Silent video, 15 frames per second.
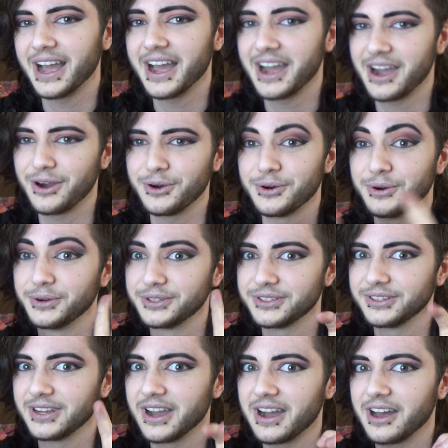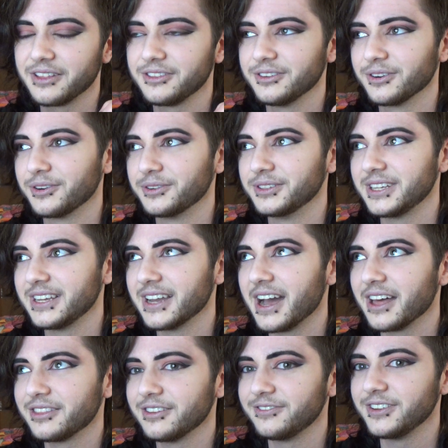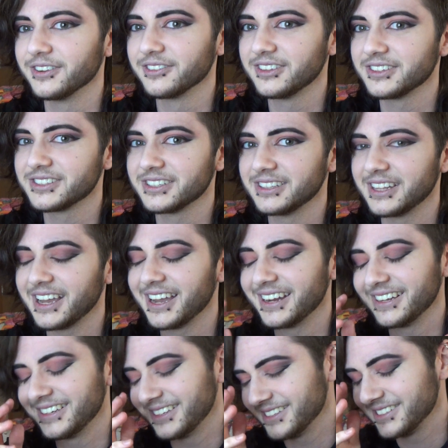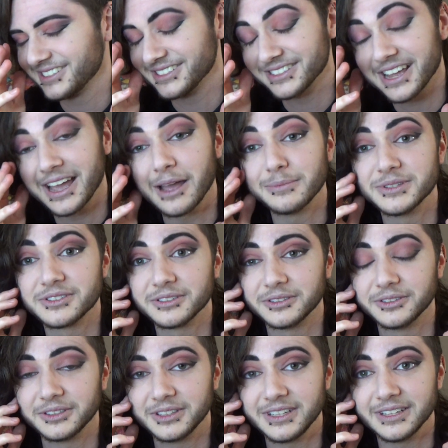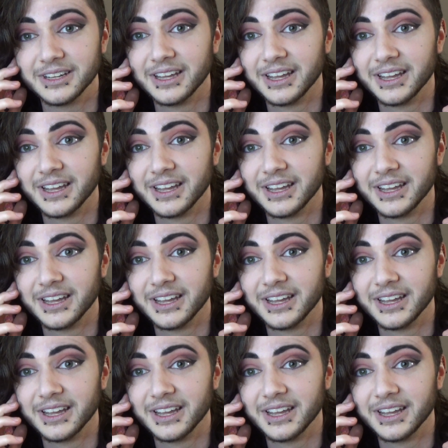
How to goth. You're only goth if you're this and that, and it's just absolutely